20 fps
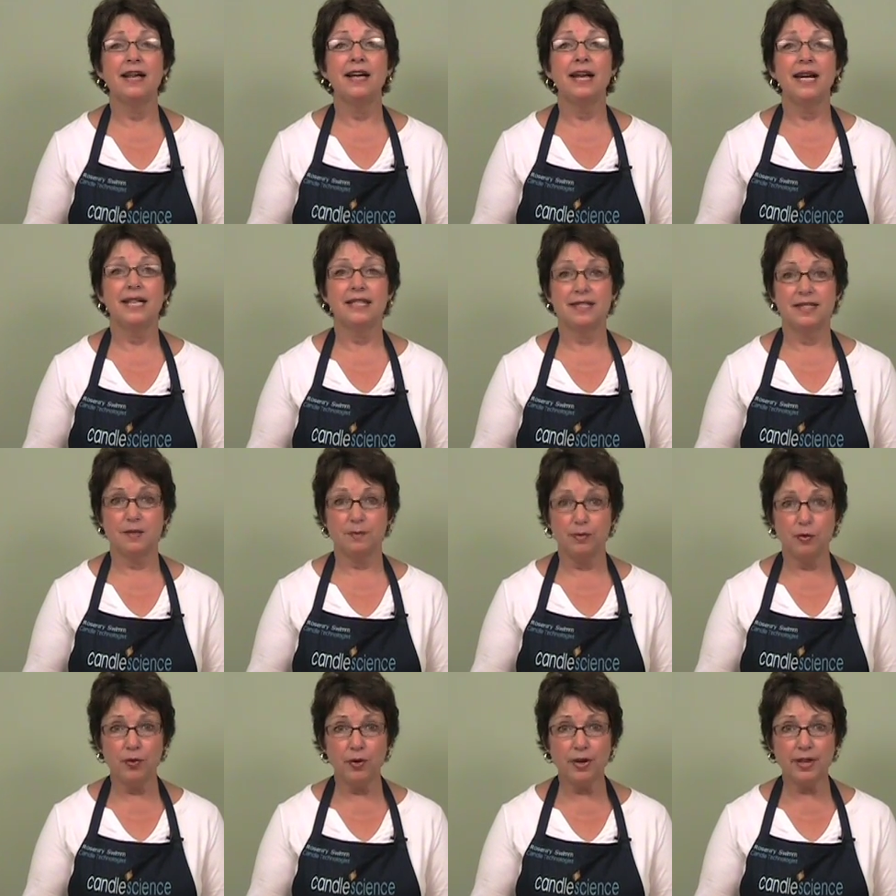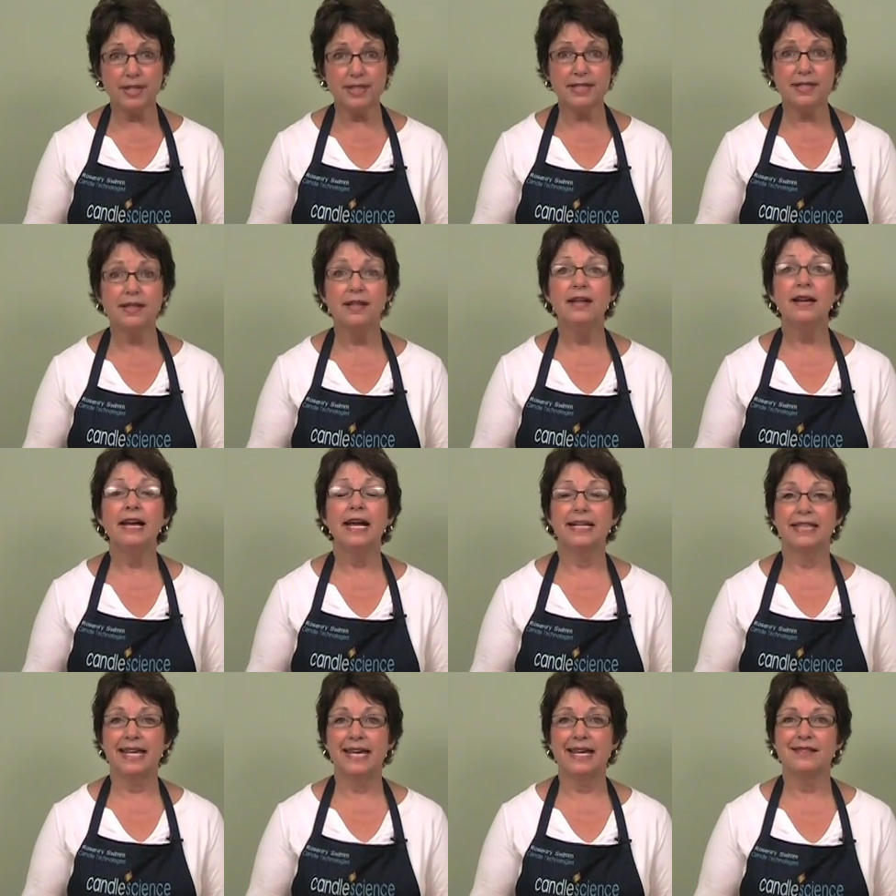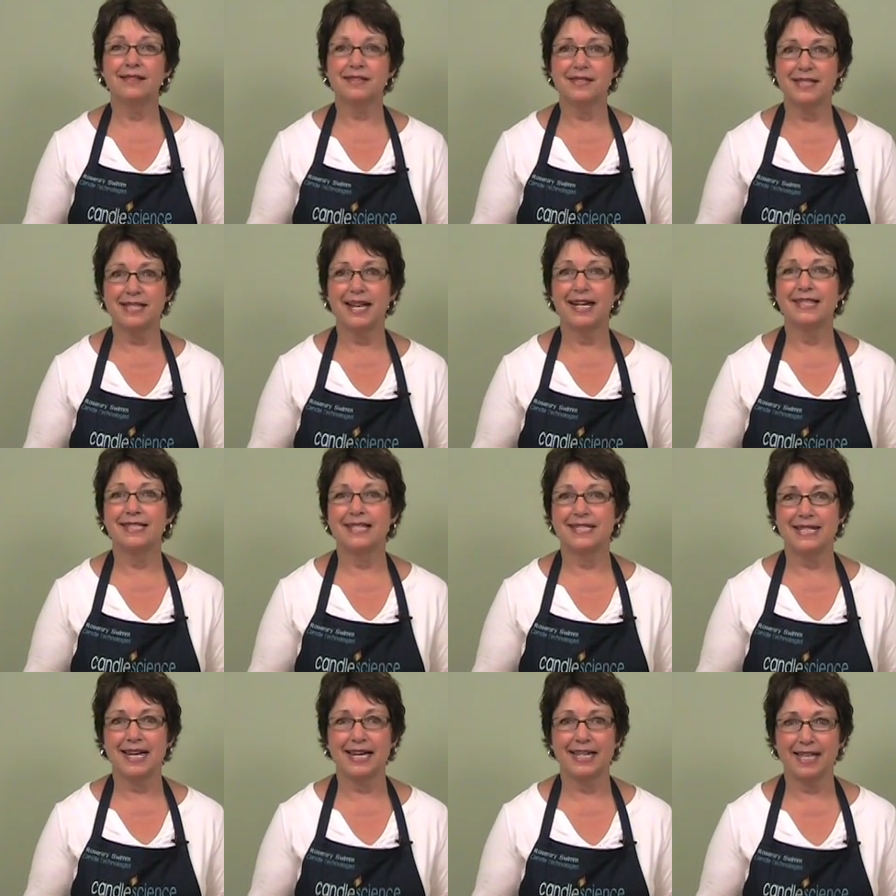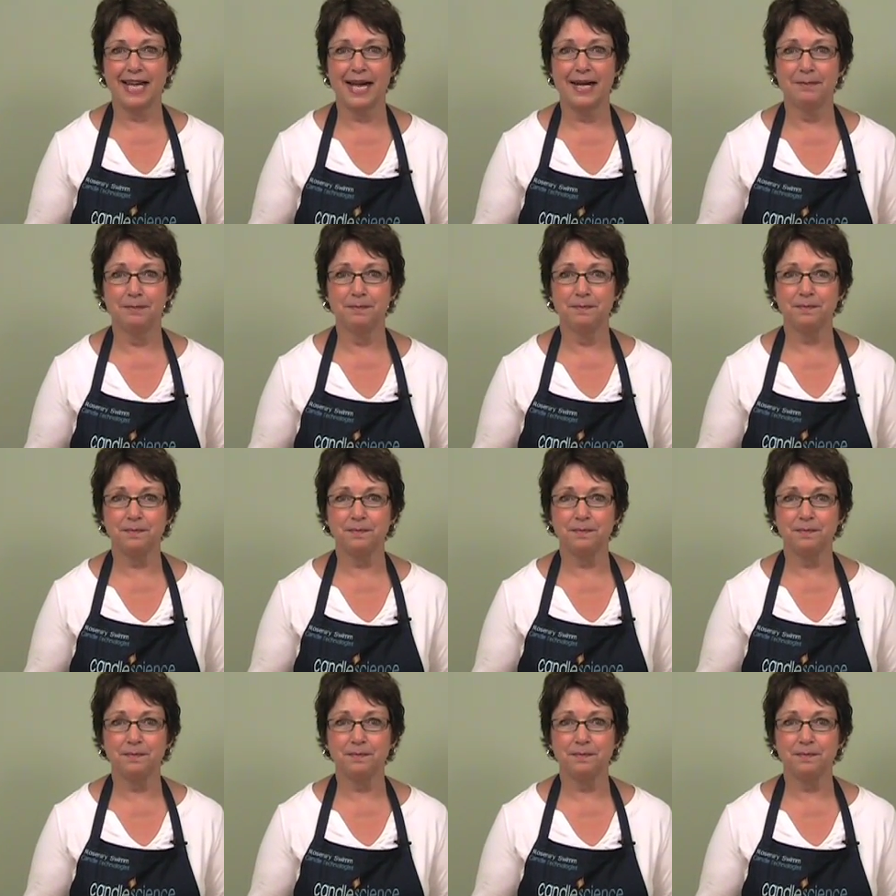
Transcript: at support@CandleScience.com.